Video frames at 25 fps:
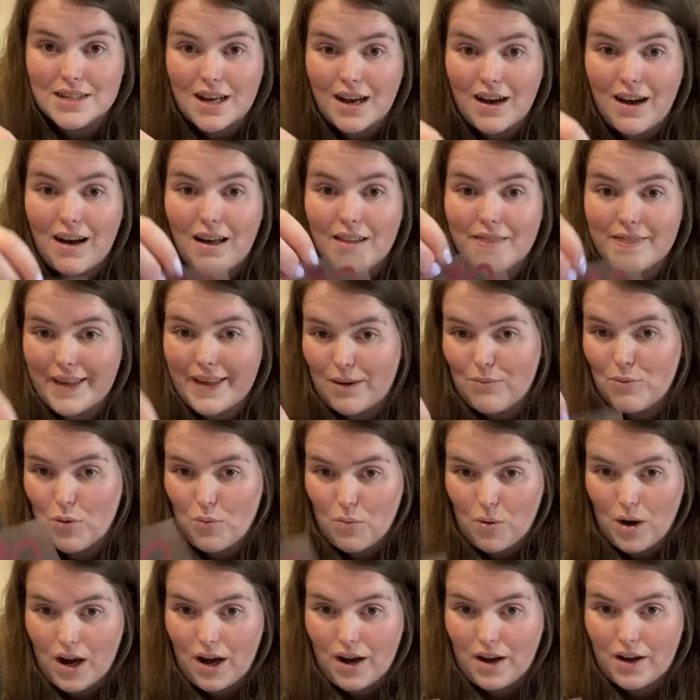are that will
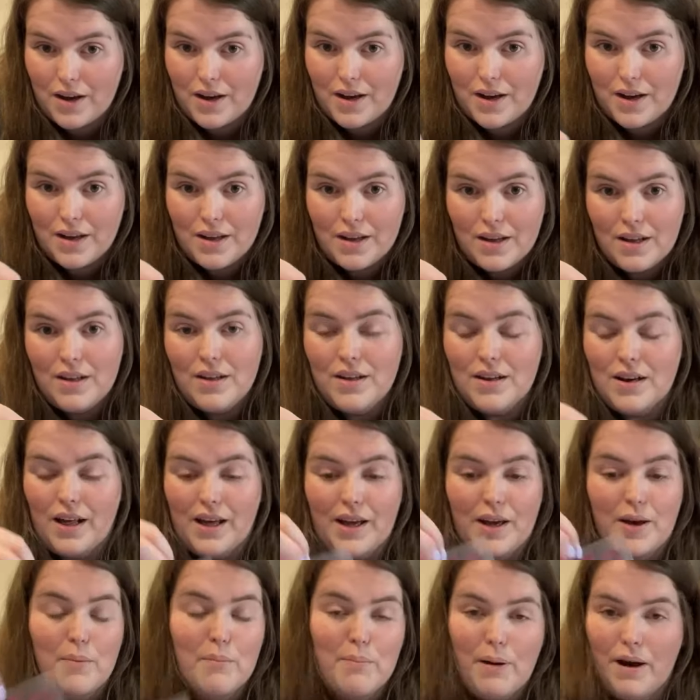work
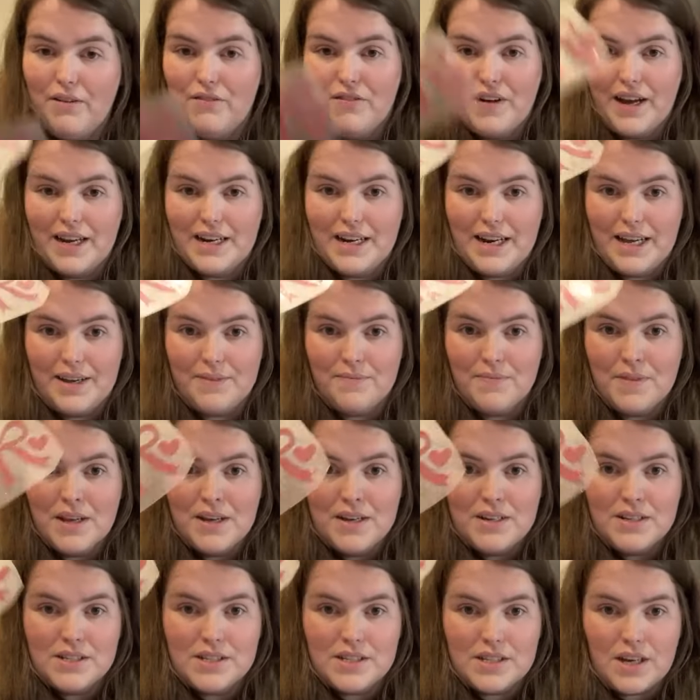like perfectly.
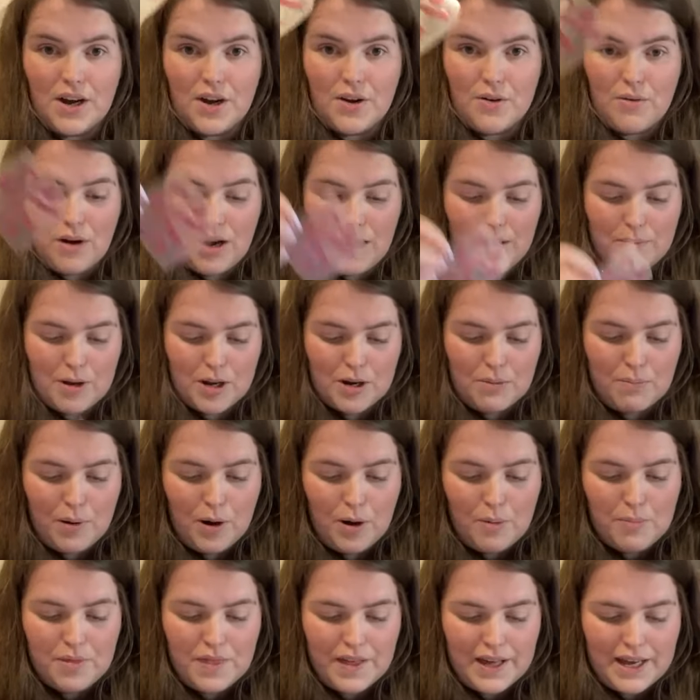So I'm going to
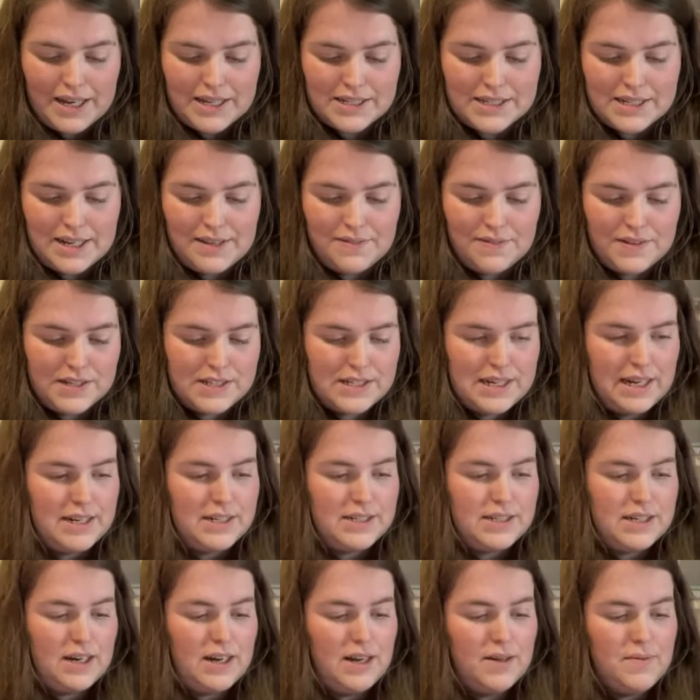pop this in the
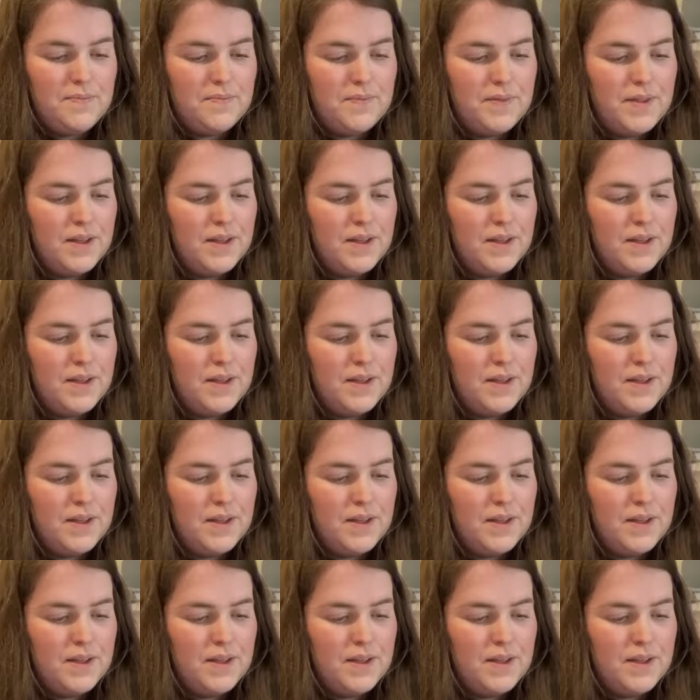centre.